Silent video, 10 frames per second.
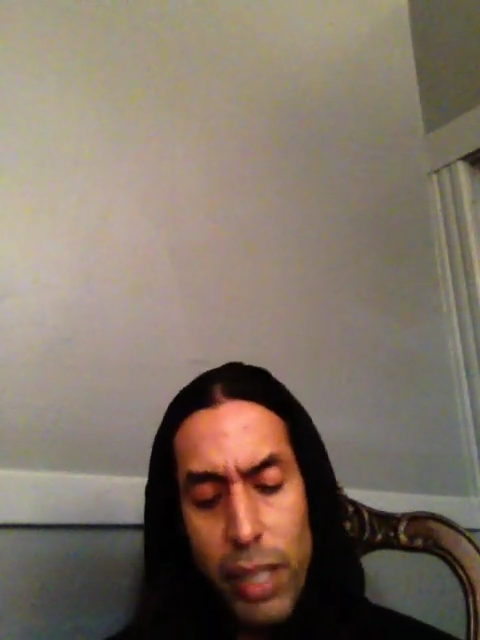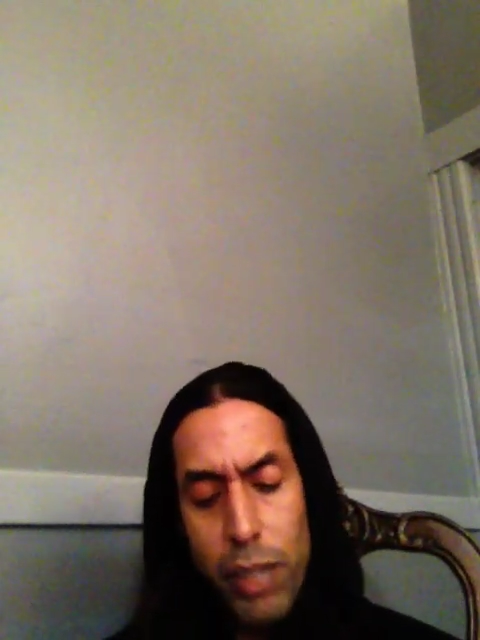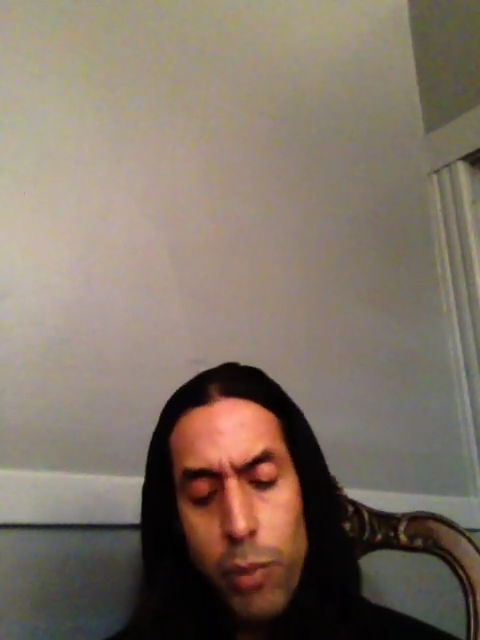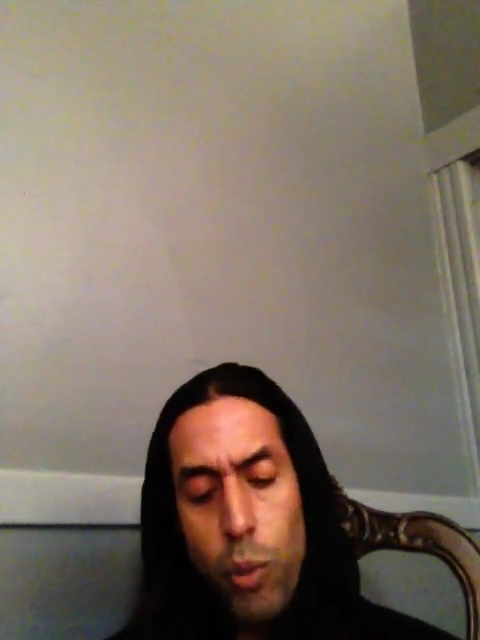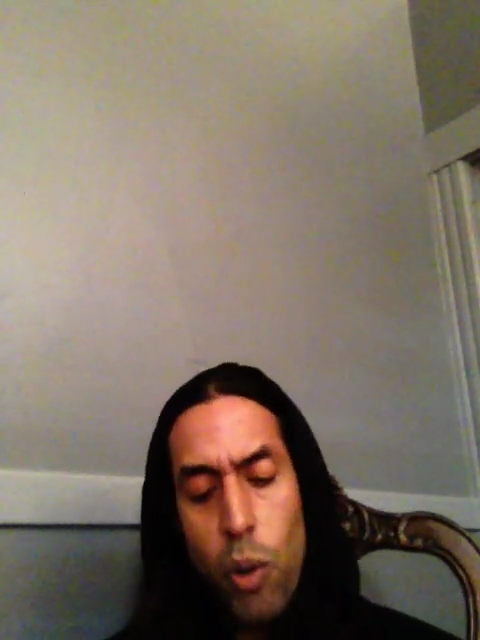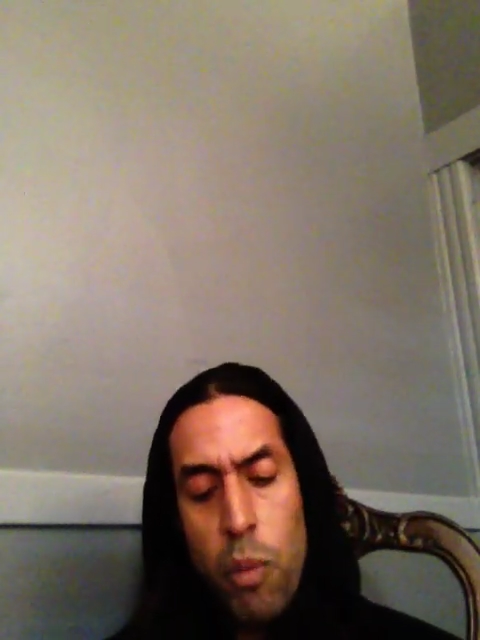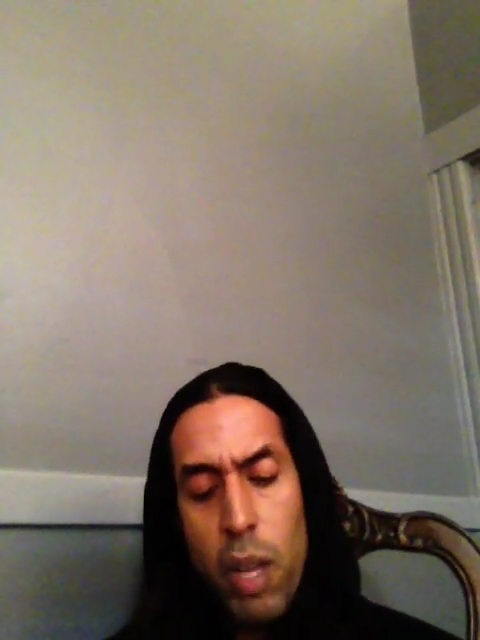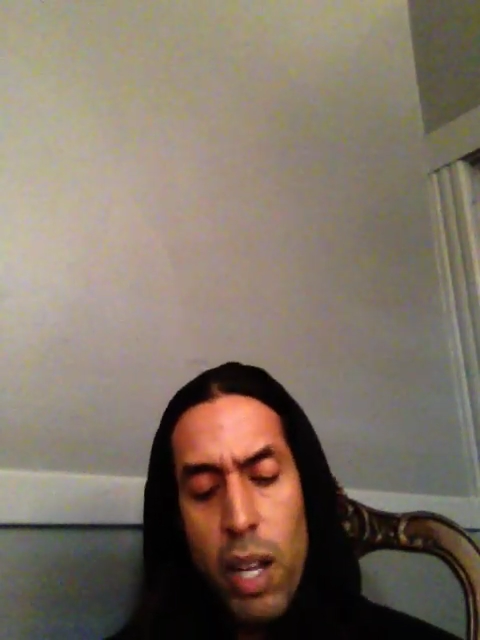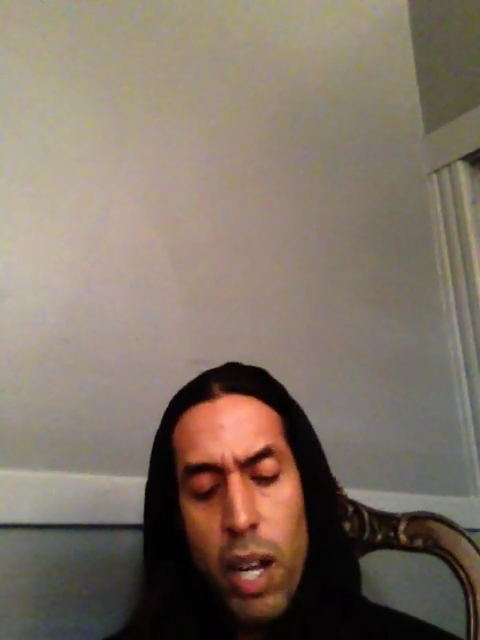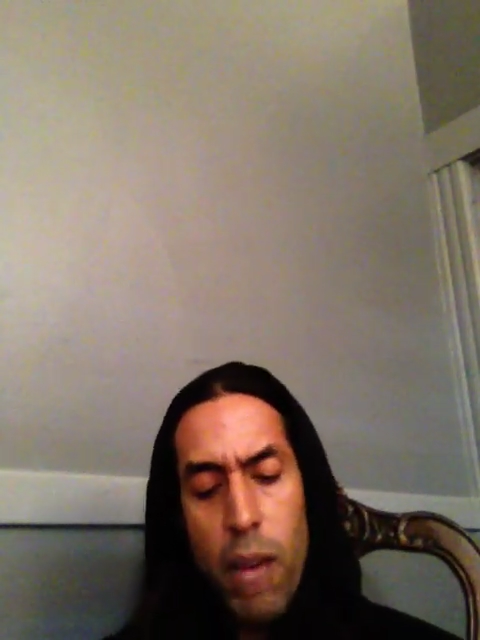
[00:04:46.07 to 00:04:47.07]
in the form
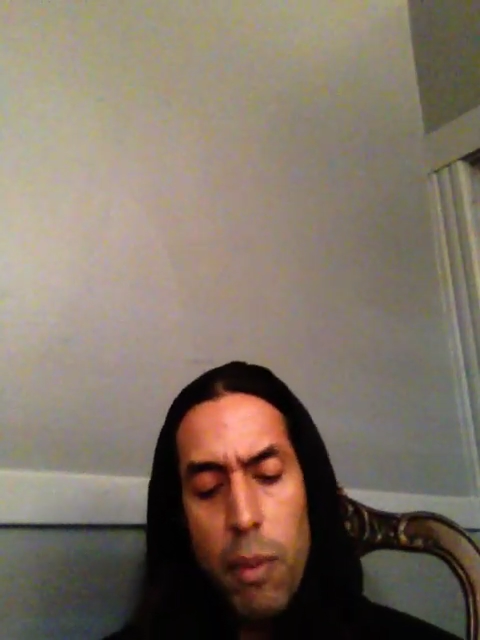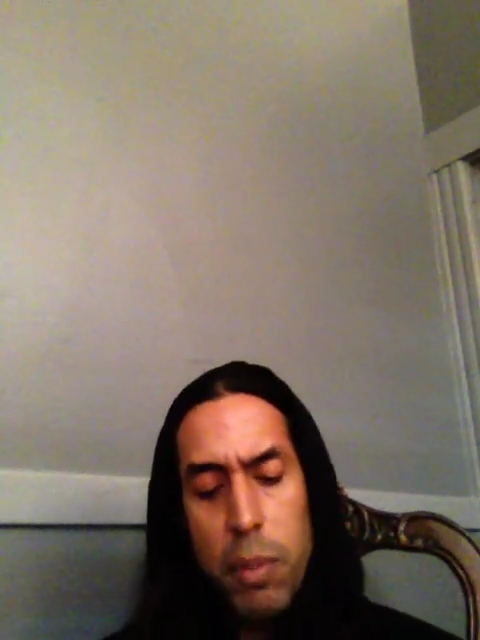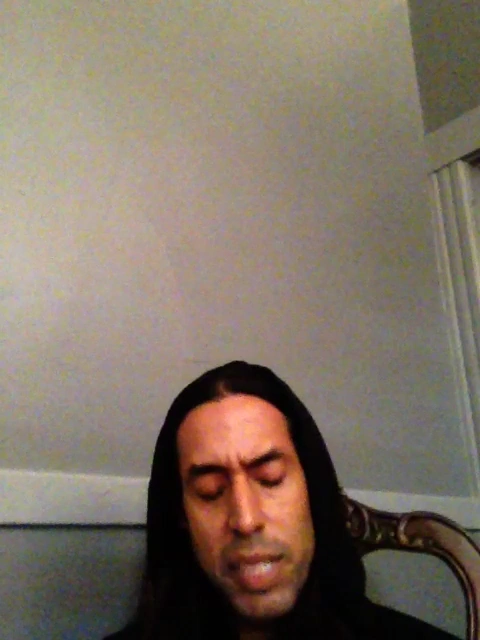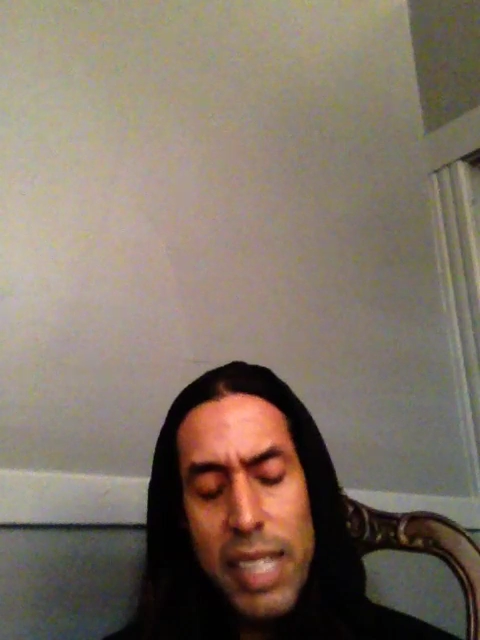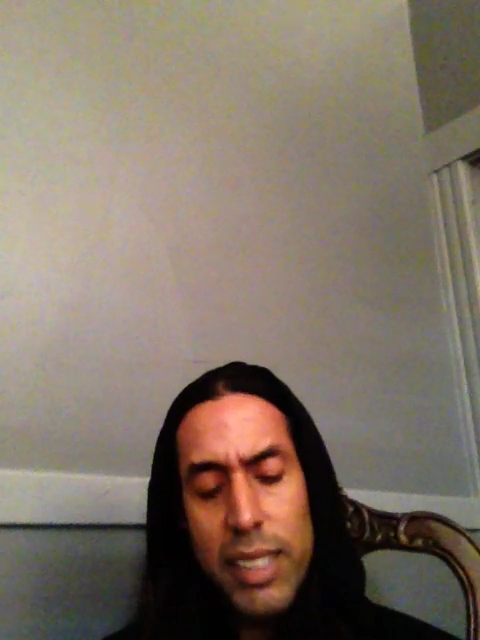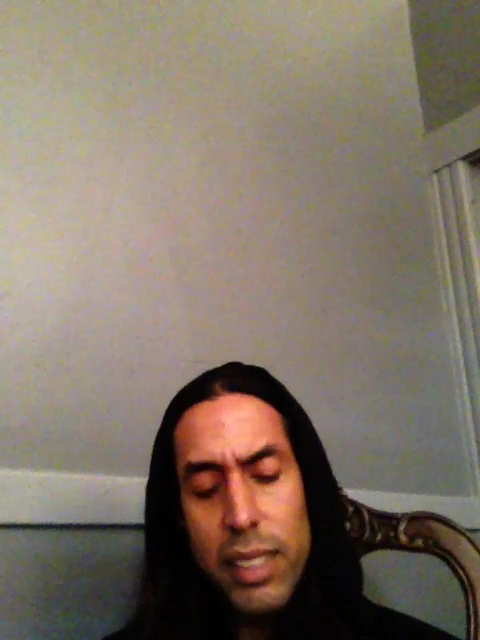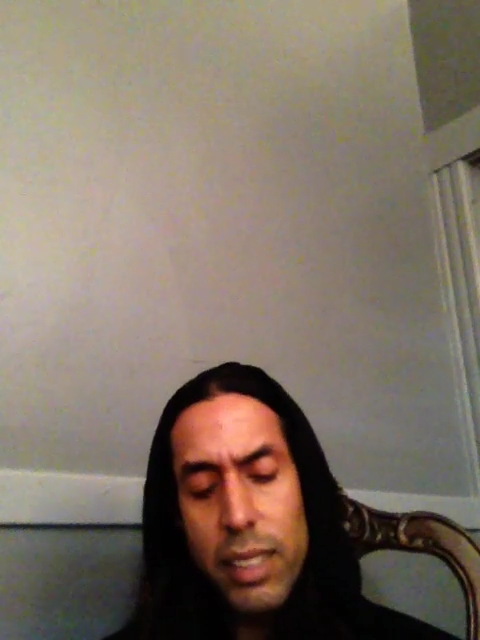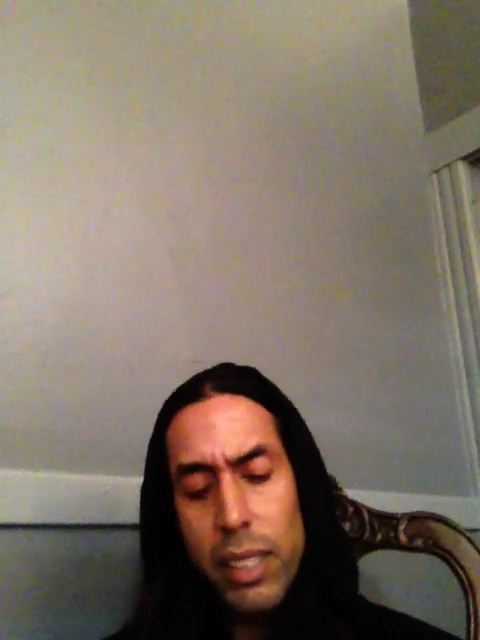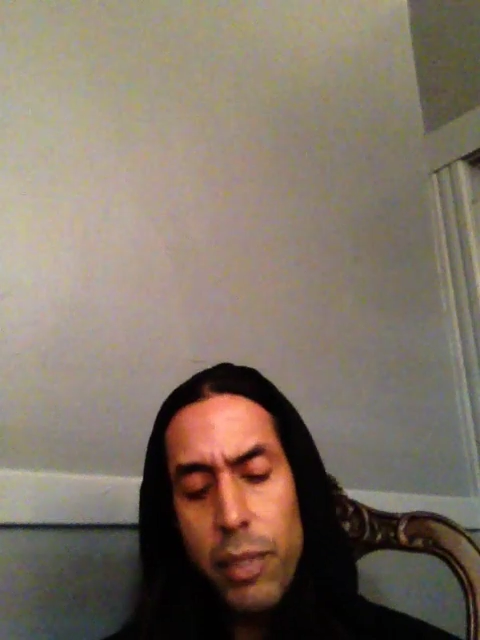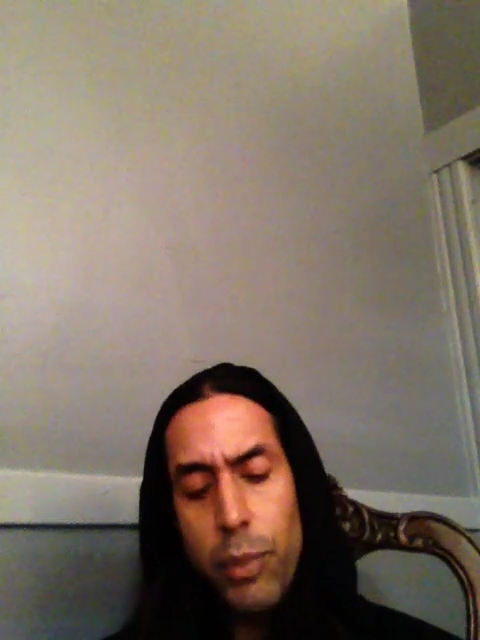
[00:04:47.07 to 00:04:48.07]
of
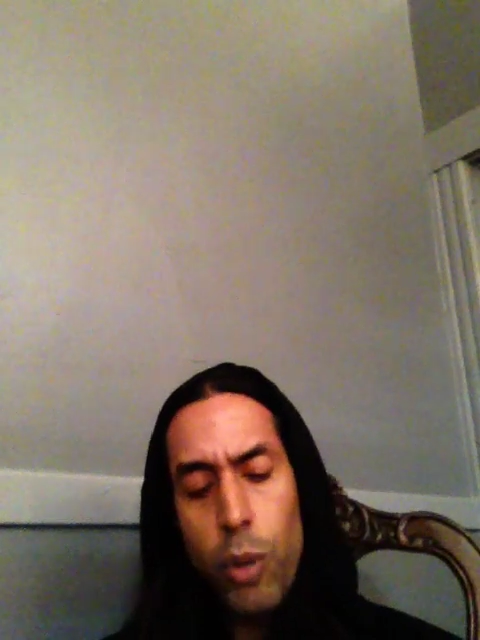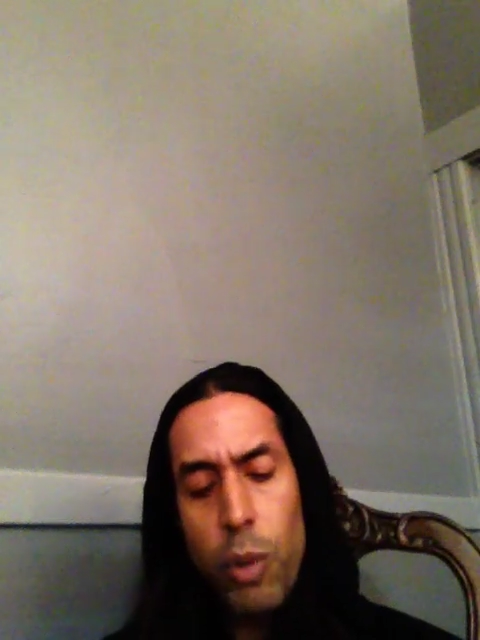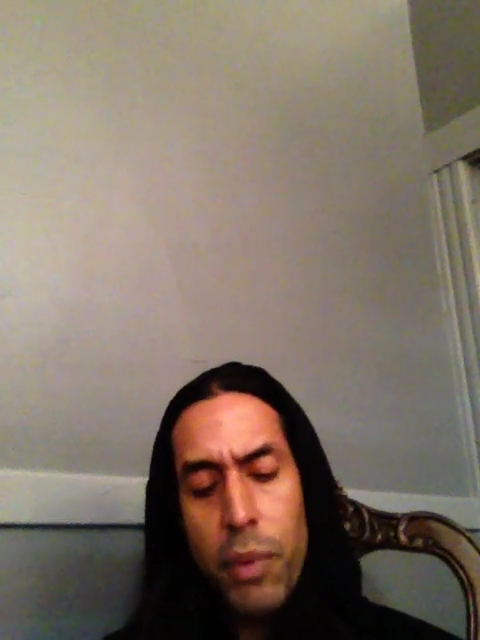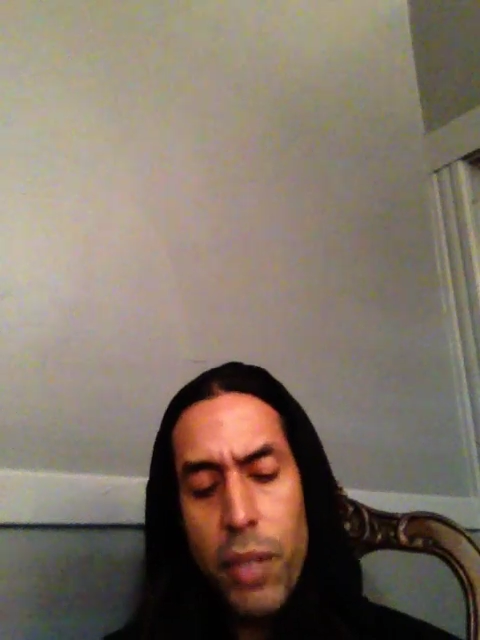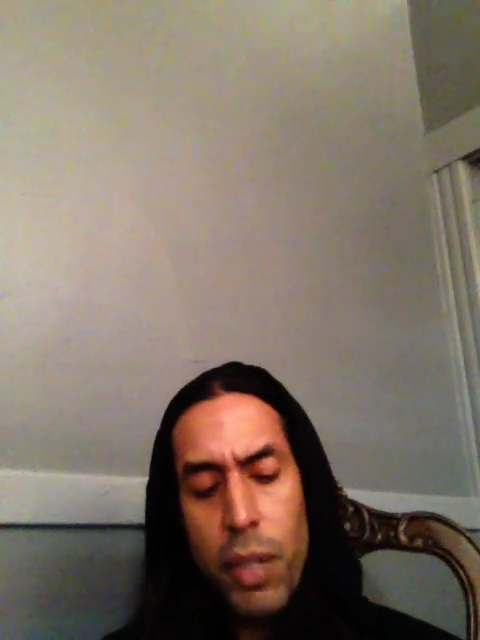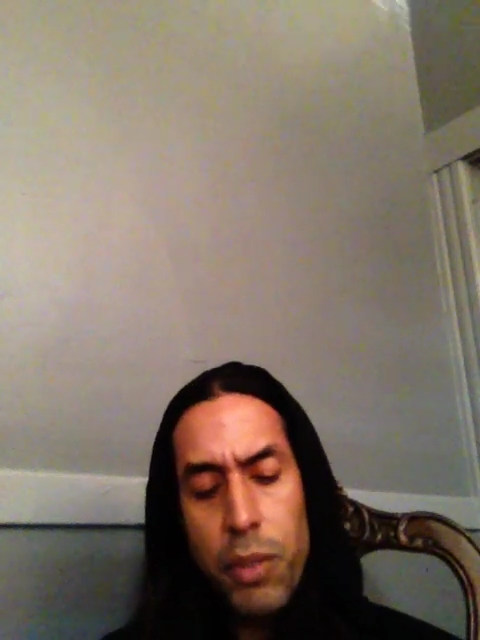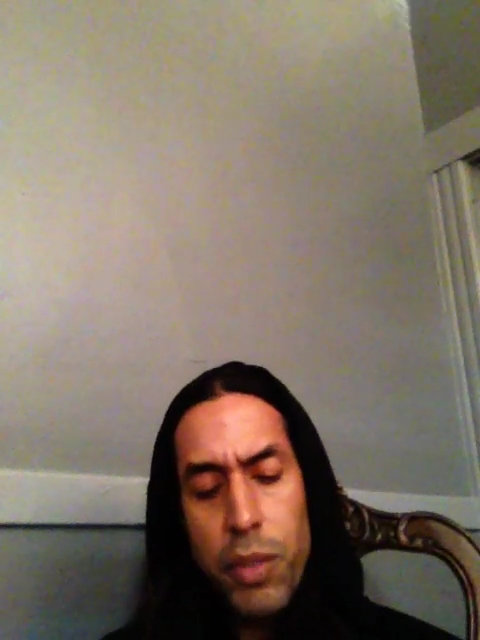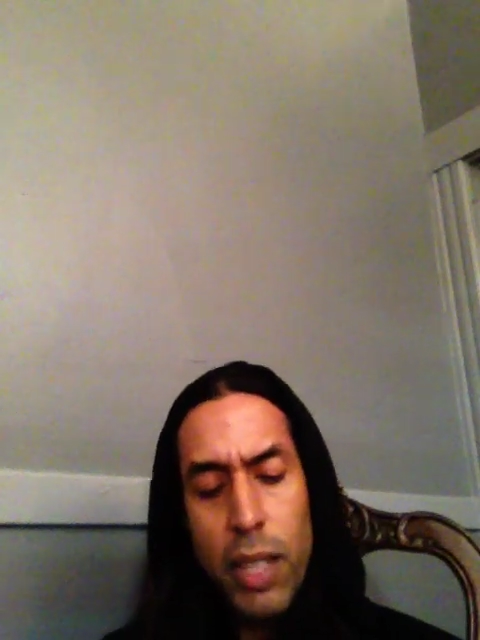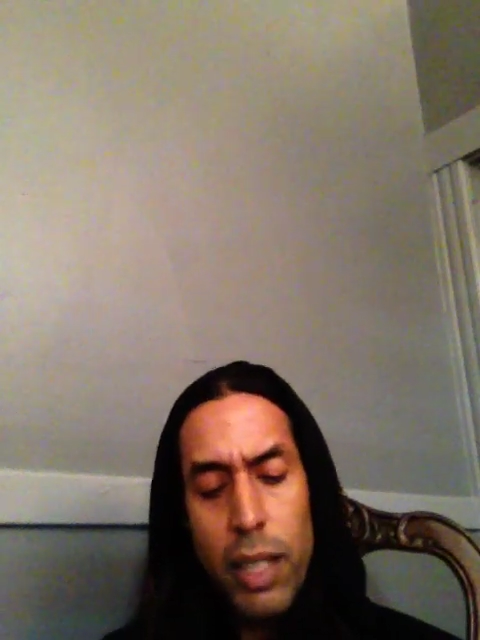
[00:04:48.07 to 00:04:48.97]
obsessions, in the form of